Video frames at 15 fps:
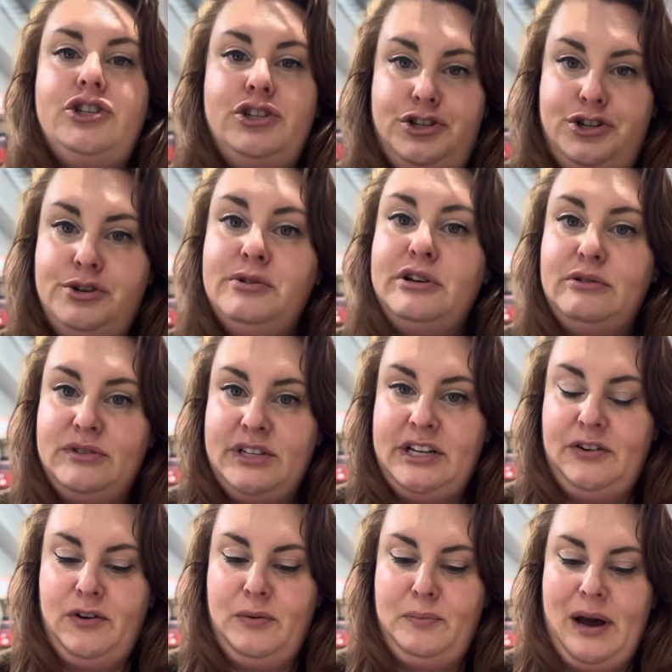to use a
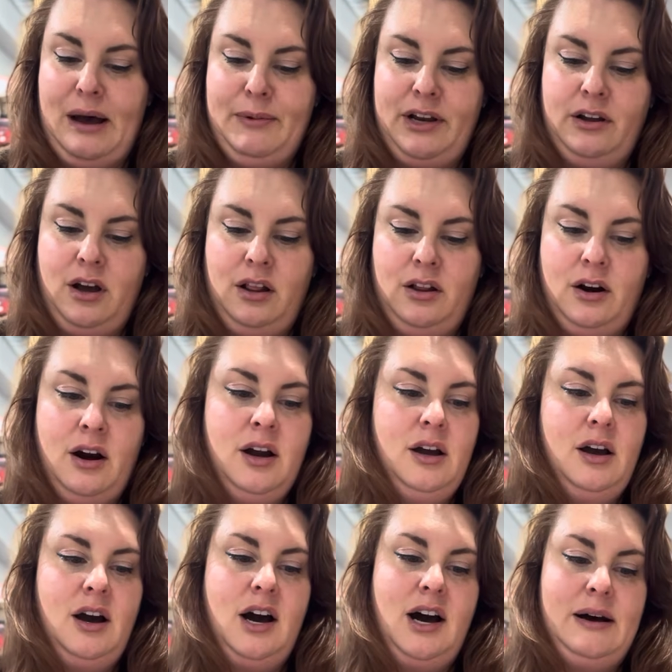different bobbin color.
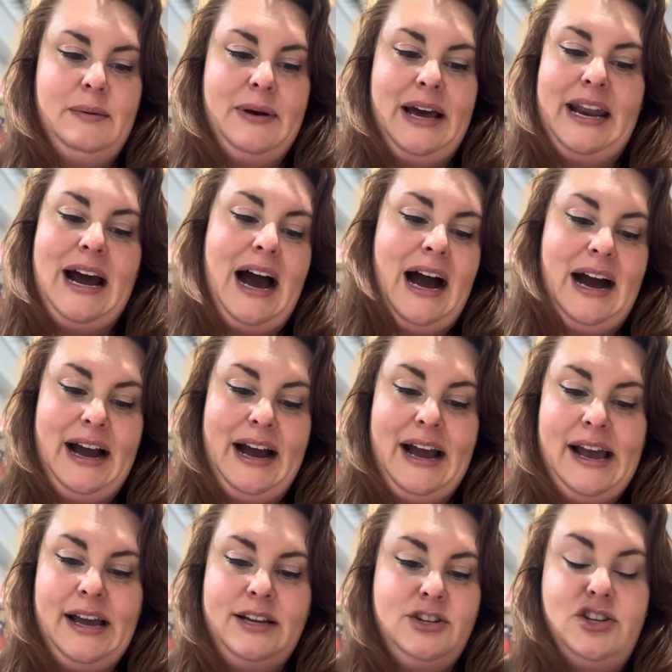And
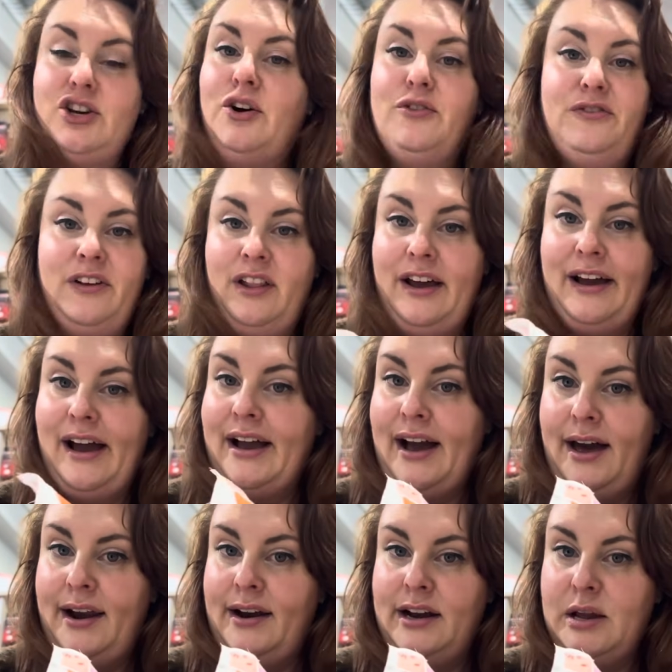I don't feel like I
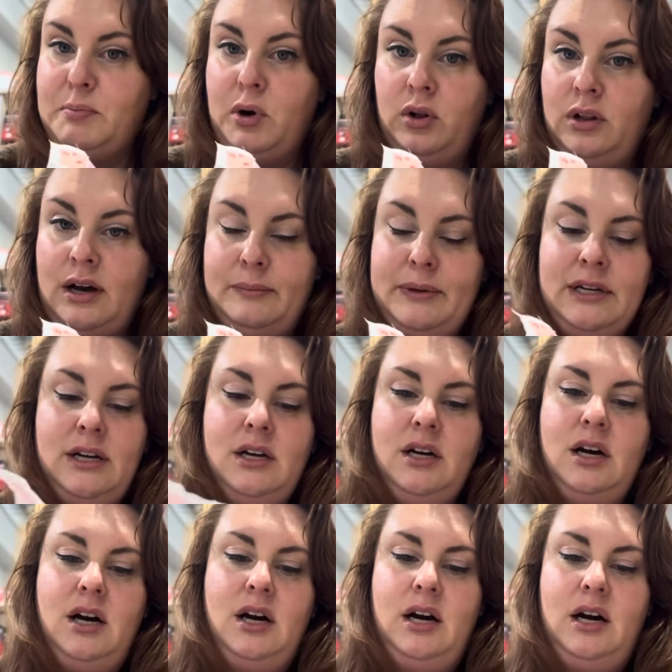got any pull up.
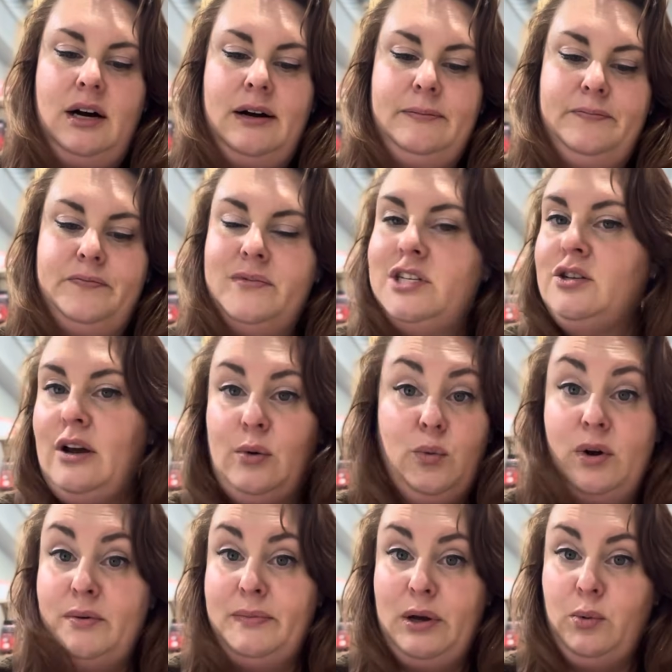So I
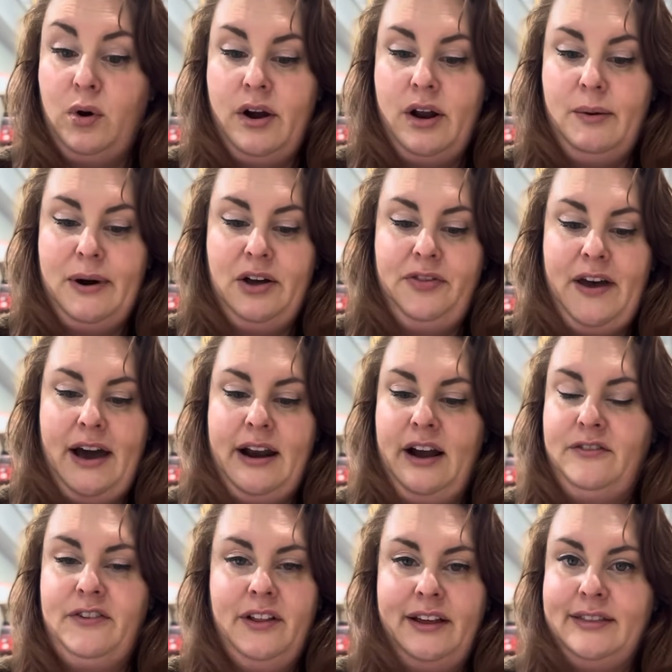wouldn't be worried about that. I
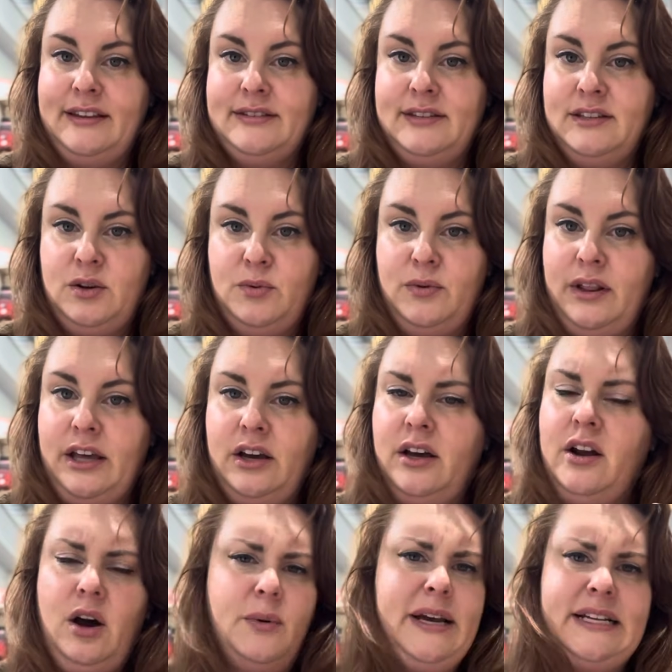feel like this is a really good
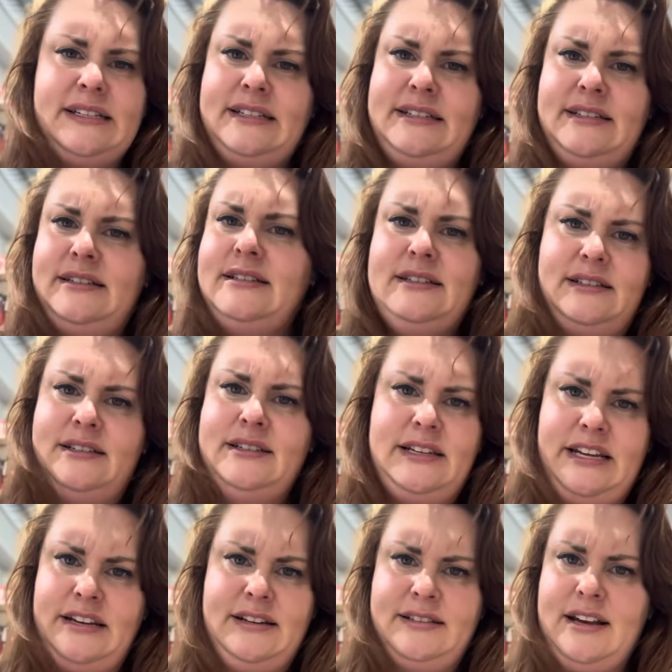
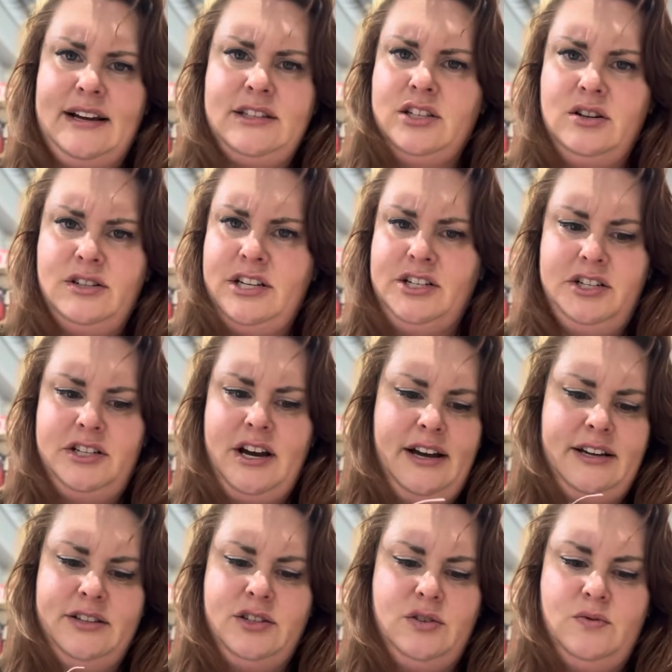OESD. Designs are
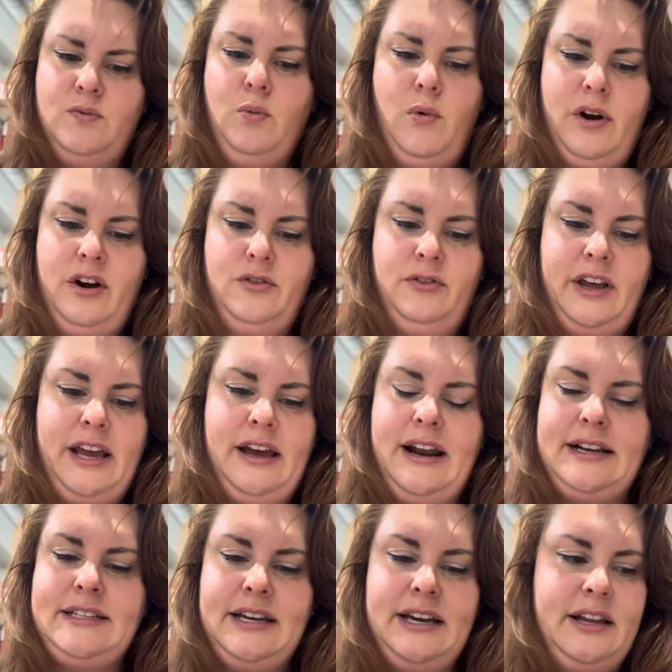digitized wonderfully. And
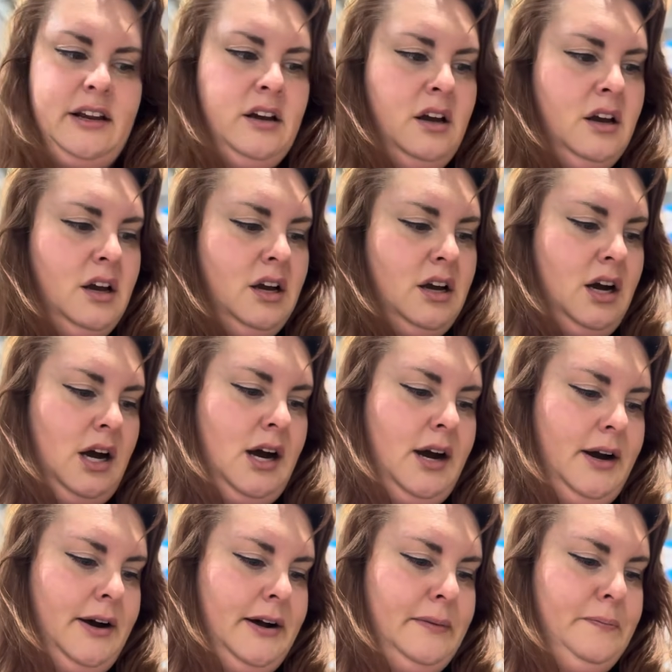I did
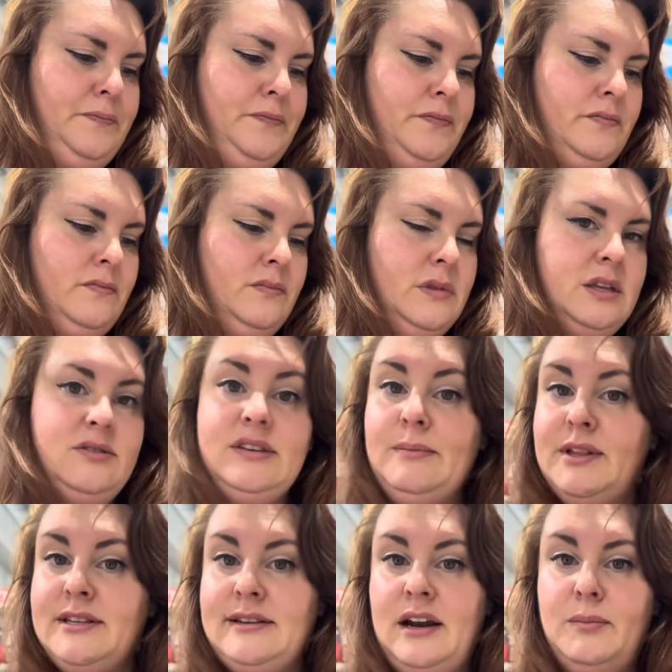some
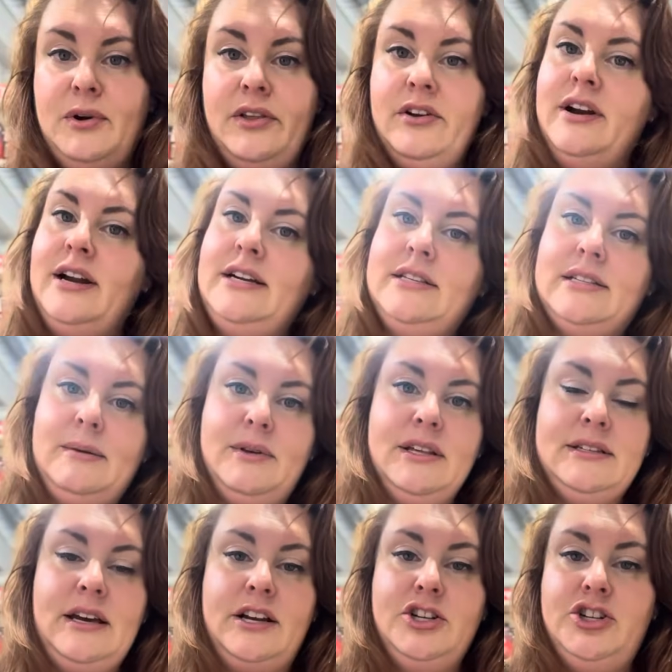of this on a Brother, and I did some of
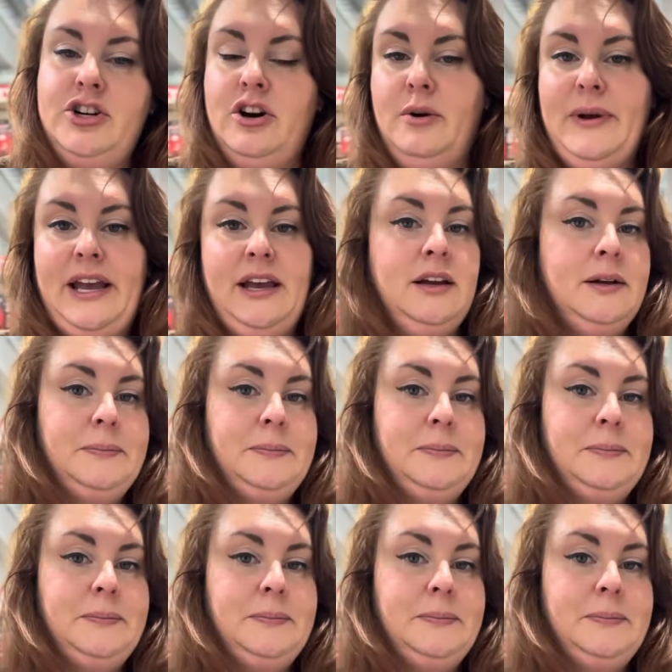this on a Janome.